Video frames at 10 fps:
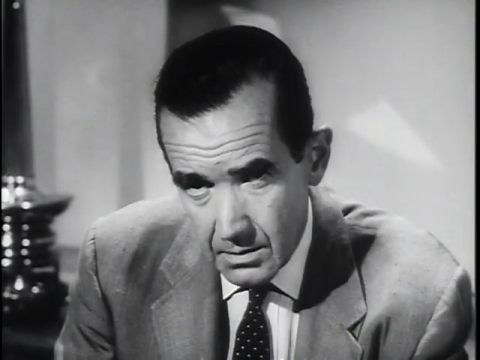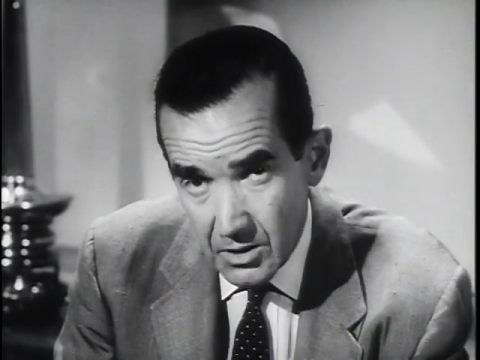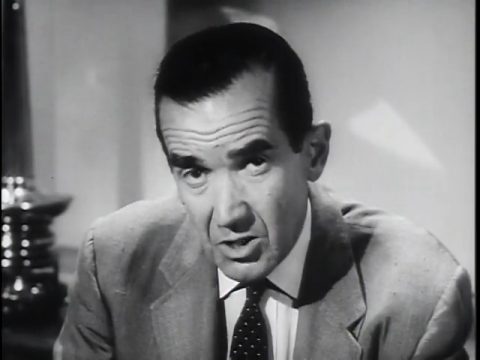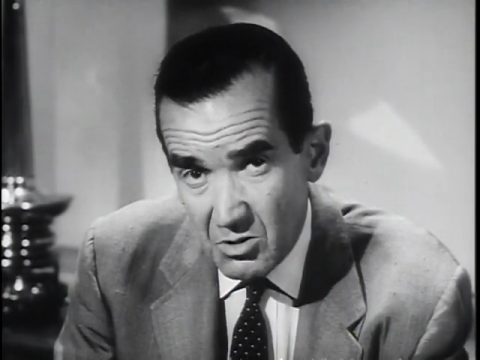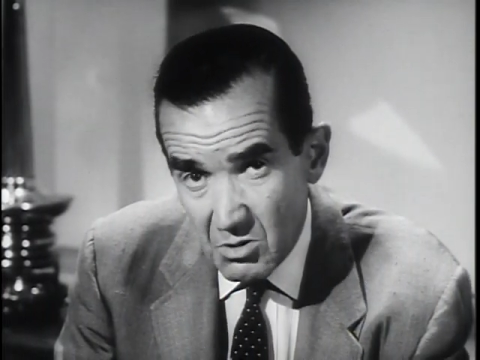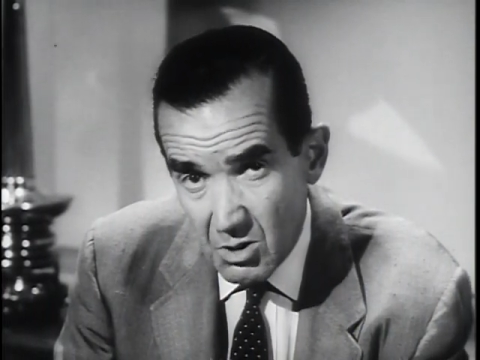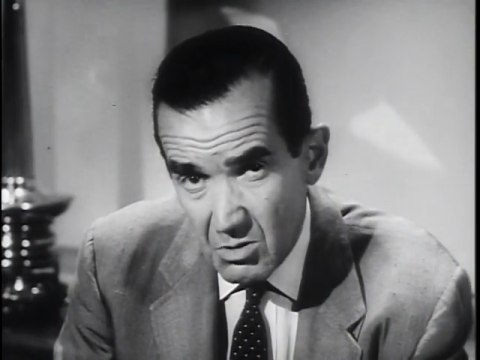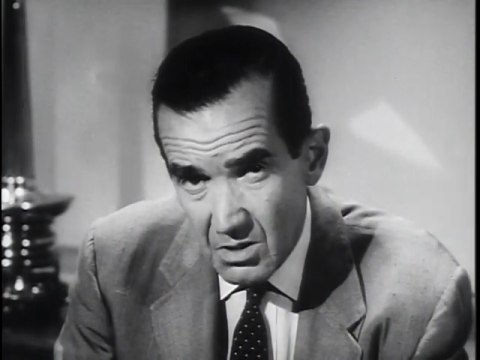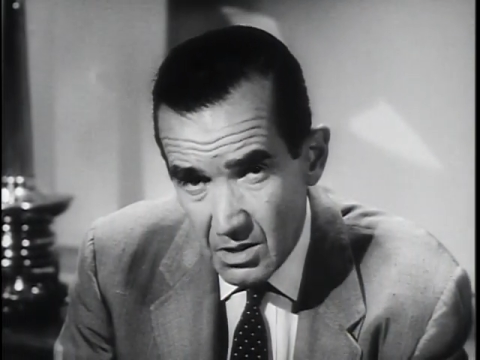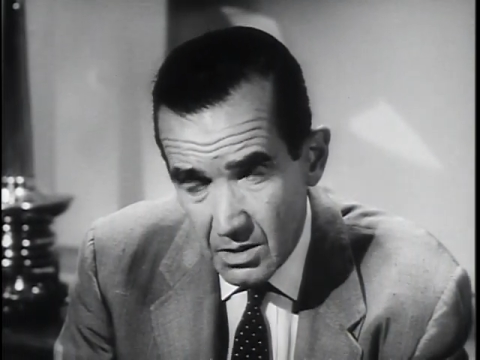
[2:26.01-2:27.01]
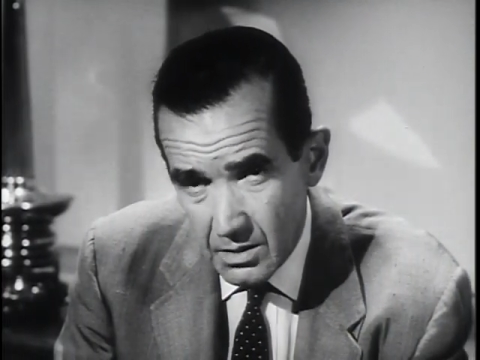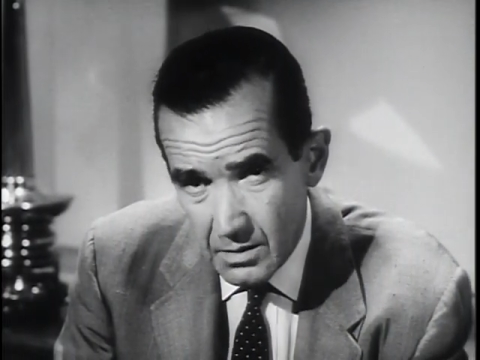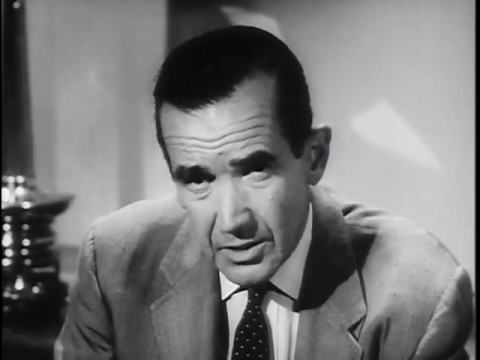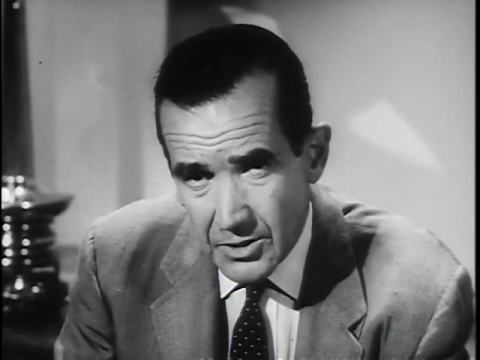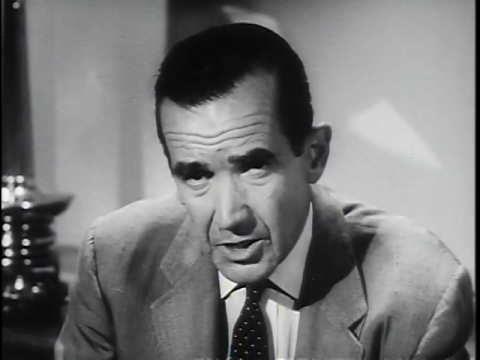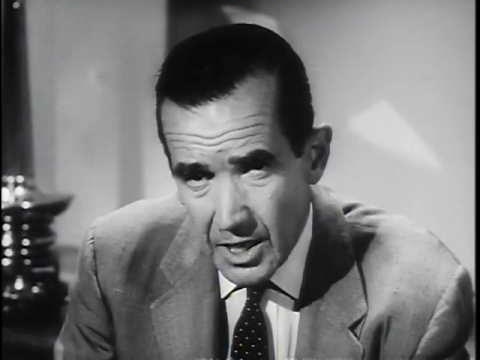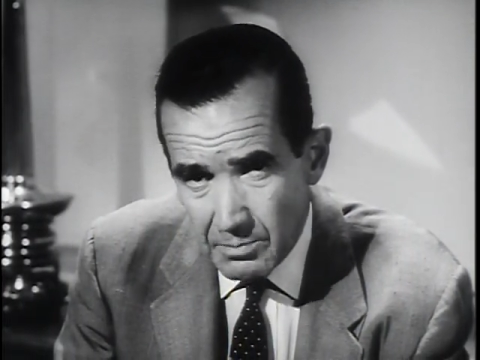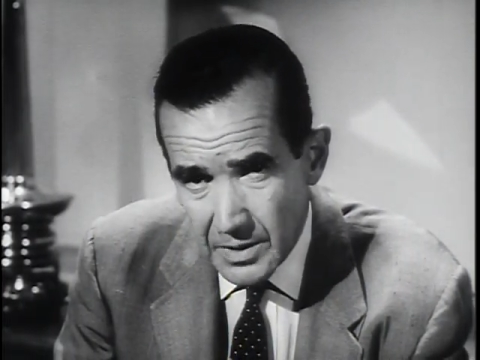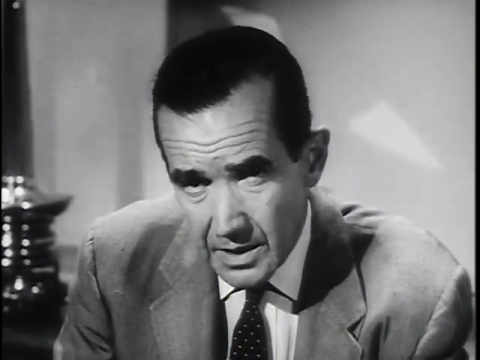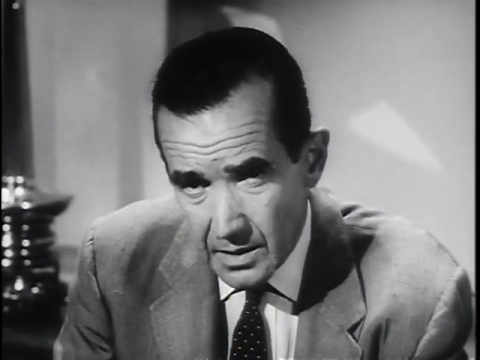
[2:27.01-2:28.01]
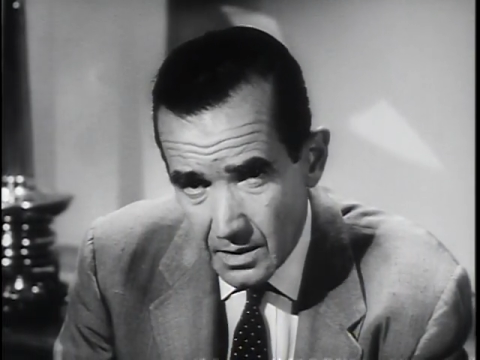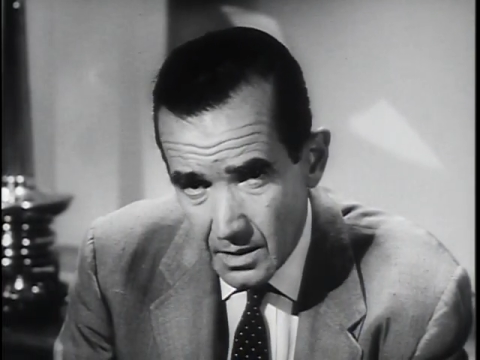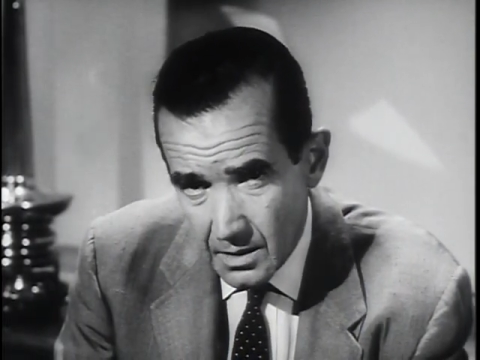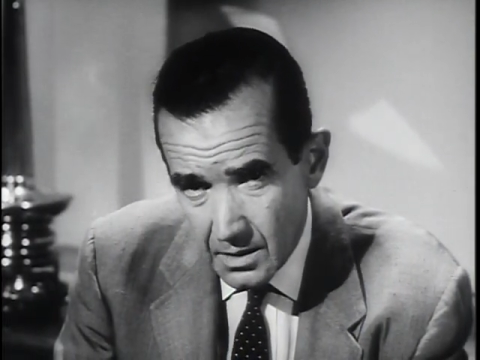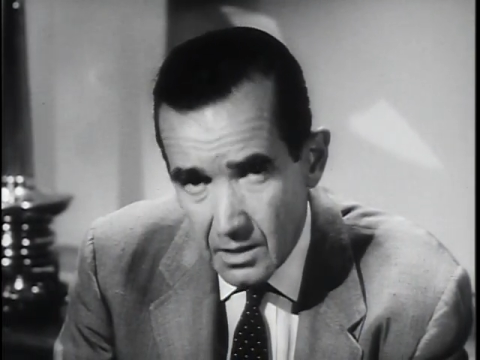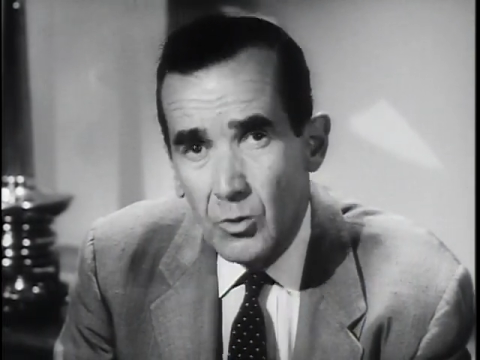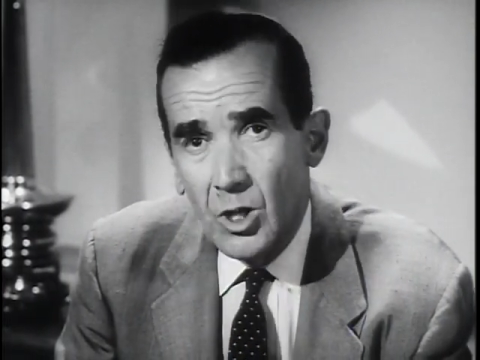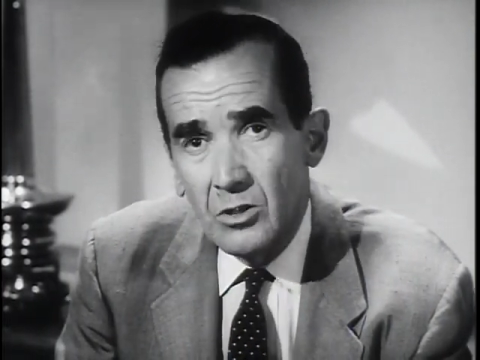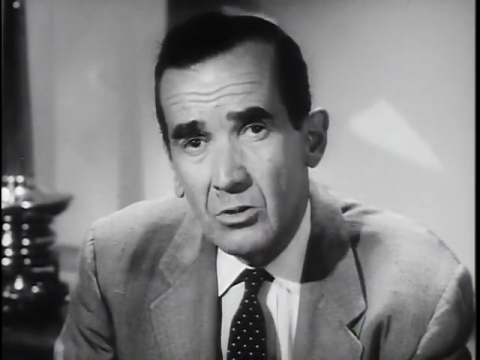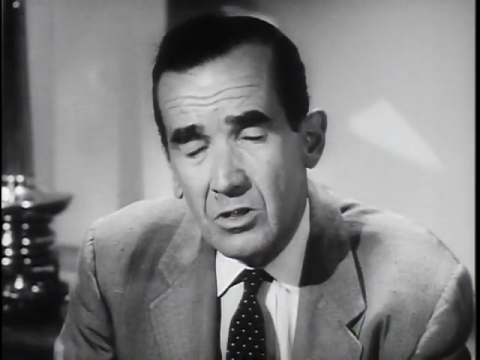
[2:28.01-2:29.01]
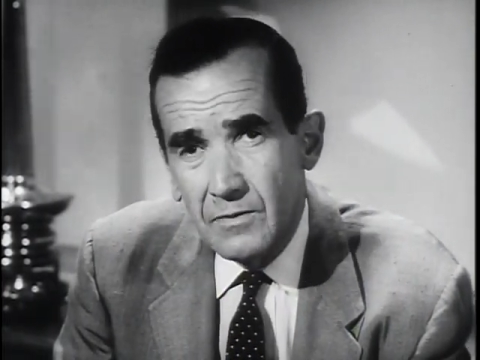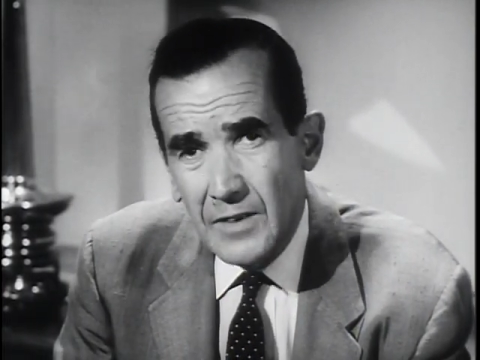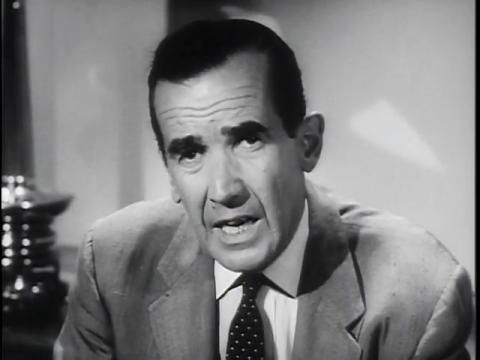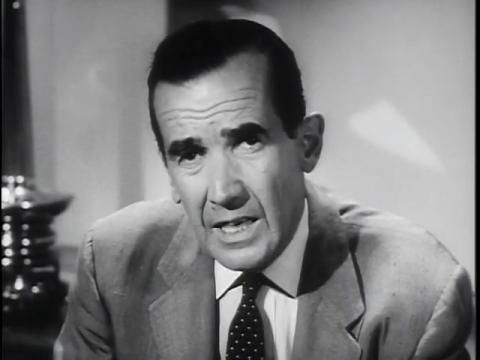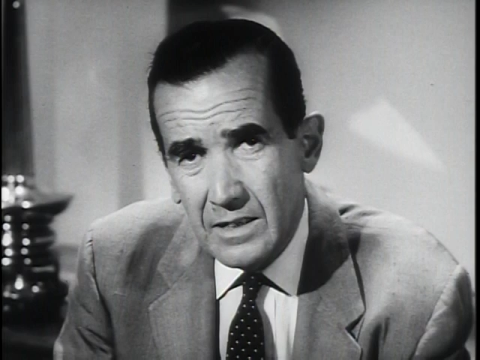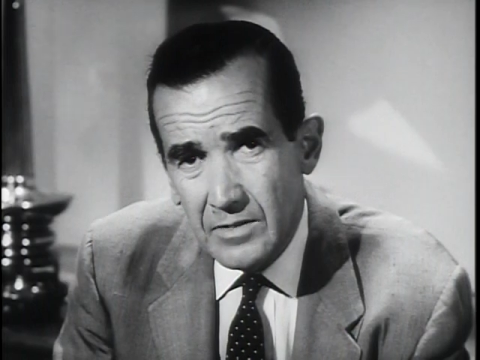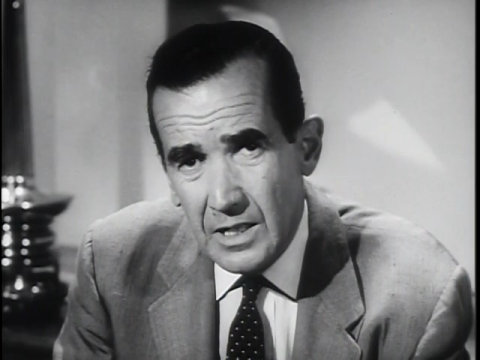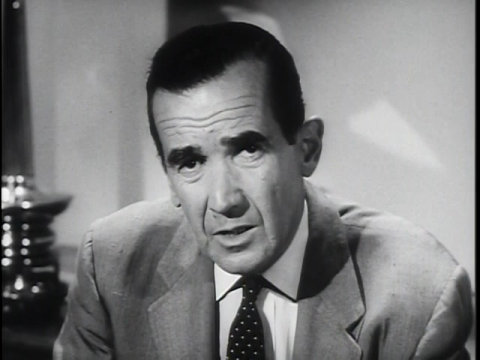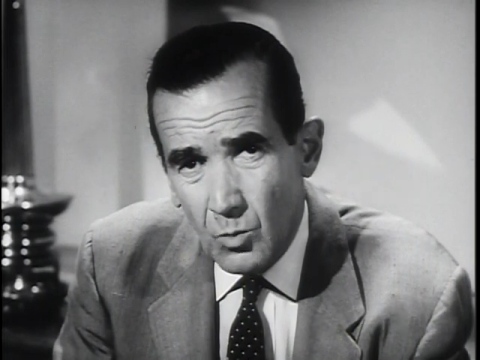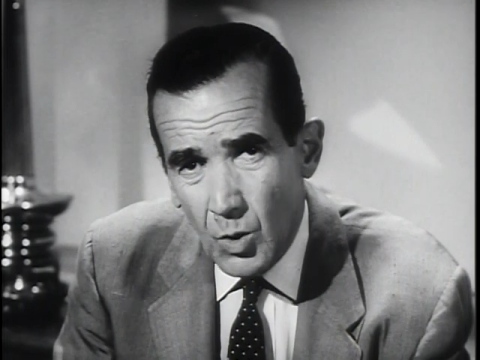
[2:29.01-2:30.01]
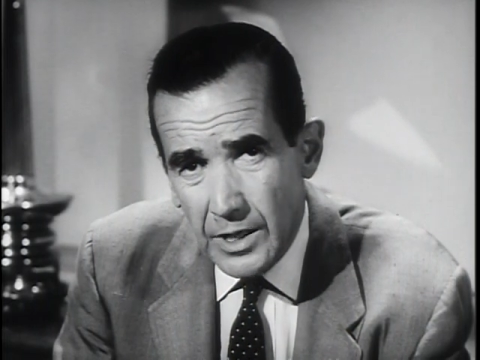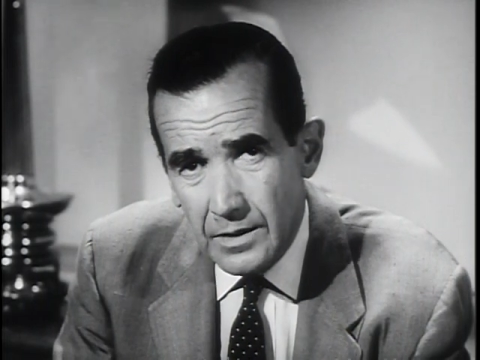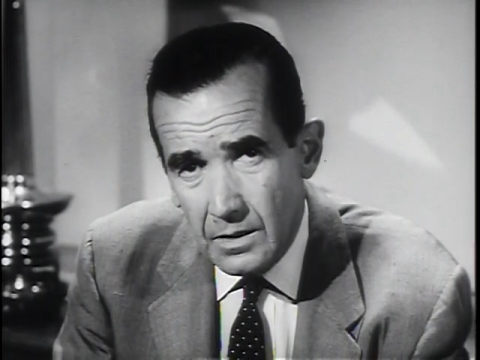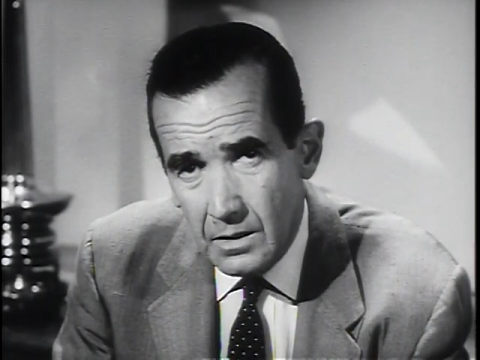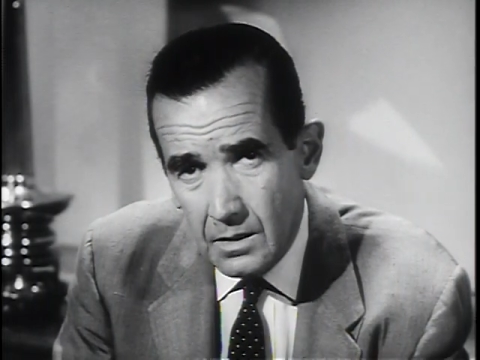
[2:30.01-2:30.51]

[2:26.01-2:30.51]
Is it true? It can't be if we are to survive and win.